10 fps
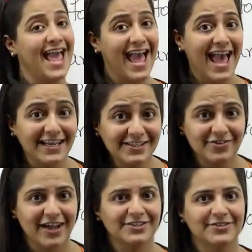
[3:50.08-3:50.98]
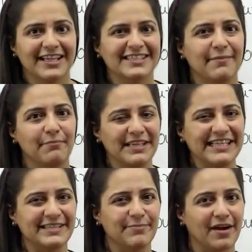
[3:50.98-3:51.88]
and try to get some
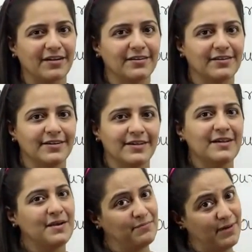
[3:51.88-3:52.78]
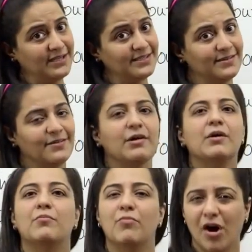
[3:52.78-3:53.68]
easy buck. But
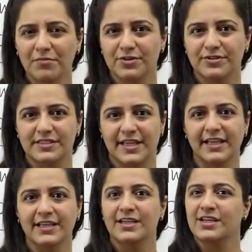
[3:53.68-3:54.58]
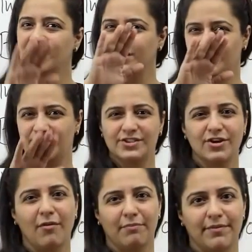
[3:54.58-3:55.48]
mom could say,
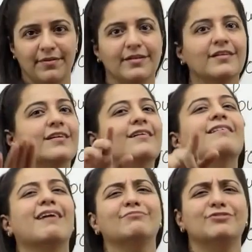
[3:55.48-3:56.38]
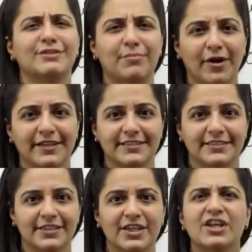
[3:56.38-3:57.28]
stop, come to the
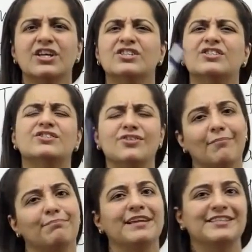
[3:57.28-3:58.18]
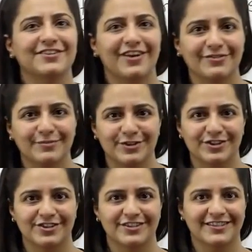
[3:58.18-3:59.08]
point, stop beating around the
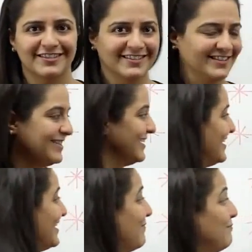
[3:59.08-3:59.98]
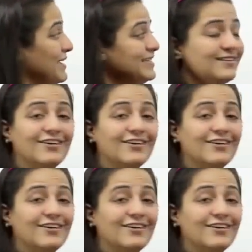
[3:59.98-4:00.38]
bush. Beat